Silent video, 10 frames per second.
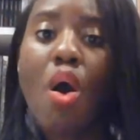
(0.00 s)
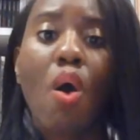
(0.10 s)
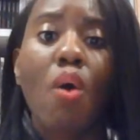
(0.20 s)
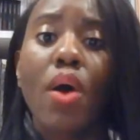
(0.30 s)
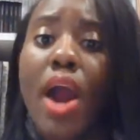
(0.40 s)

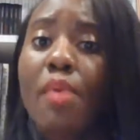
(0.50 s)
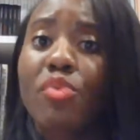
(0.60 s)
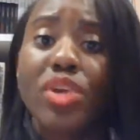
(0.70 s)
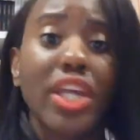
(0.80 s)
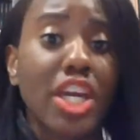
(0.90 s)
or I'm
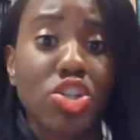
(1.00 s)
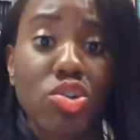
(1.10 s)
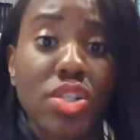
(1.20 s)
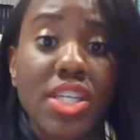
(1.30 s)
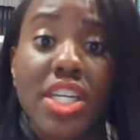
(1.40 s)
really
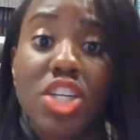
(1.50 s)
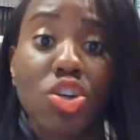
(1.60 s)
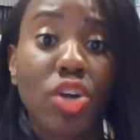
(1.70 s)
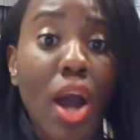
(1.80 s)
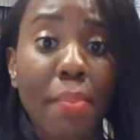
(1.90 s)
interested in
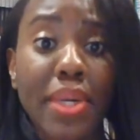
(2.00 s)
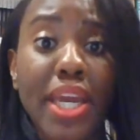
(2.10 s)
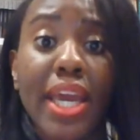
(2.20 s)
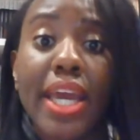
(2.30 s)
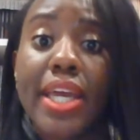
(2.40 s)
your
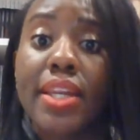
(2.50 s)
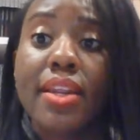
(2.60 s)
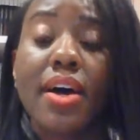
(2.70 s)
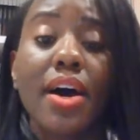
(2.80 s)
company and